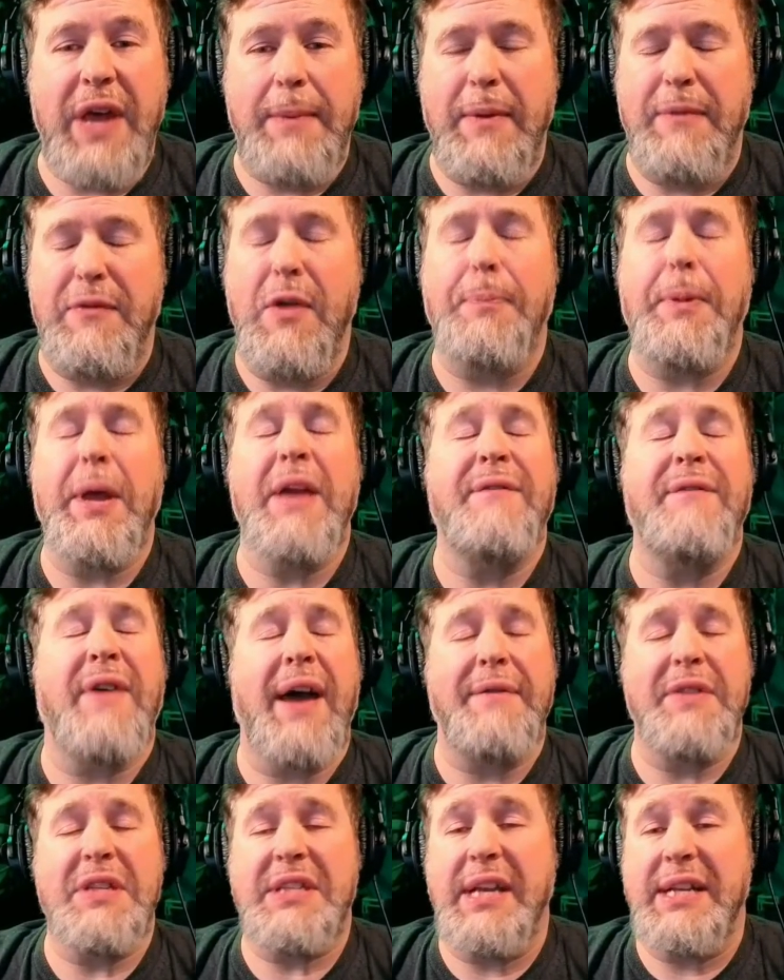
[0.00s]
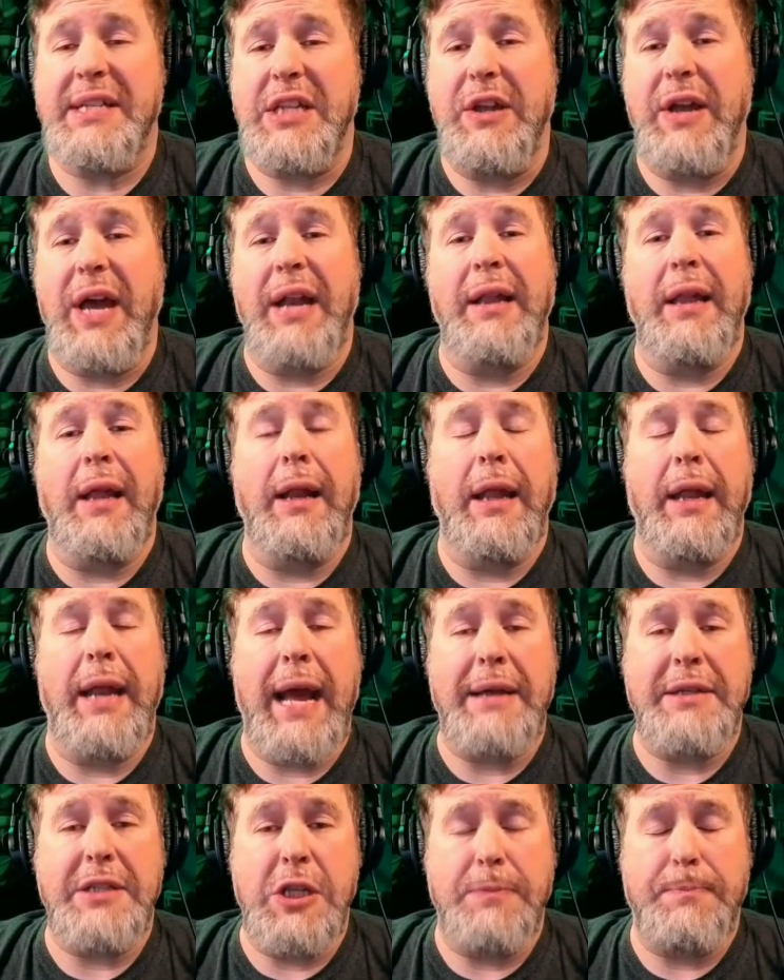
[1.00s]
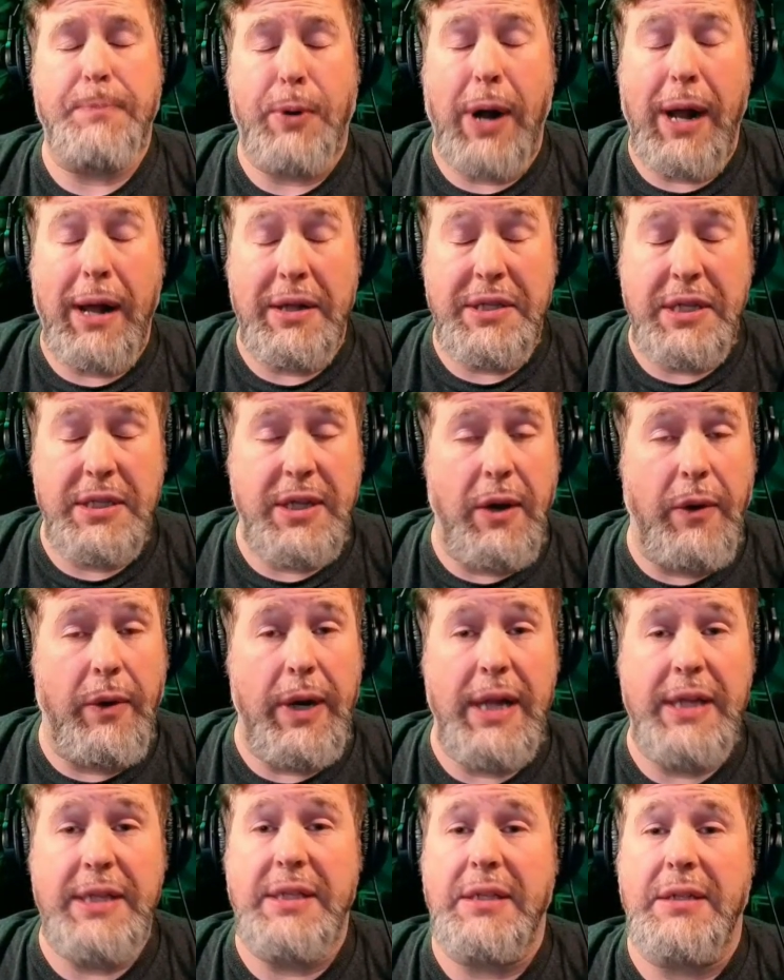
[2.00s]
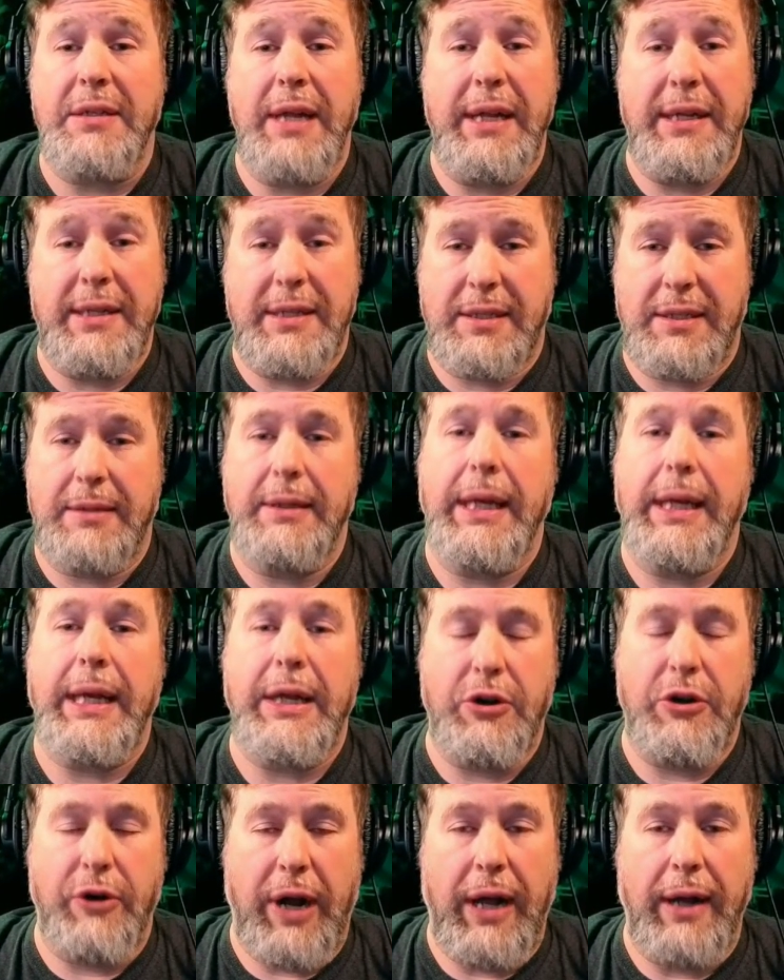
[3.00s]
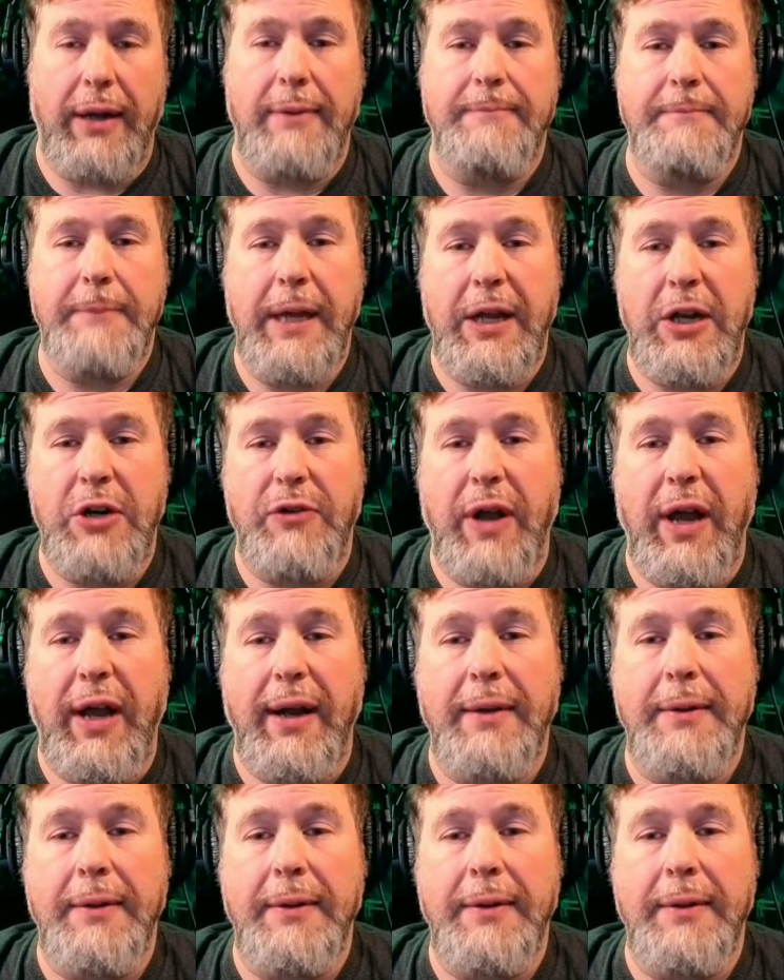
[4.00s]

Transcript: But if you played 5 and 6 and you got a little analysis paralysis going, it can drag. It can drag.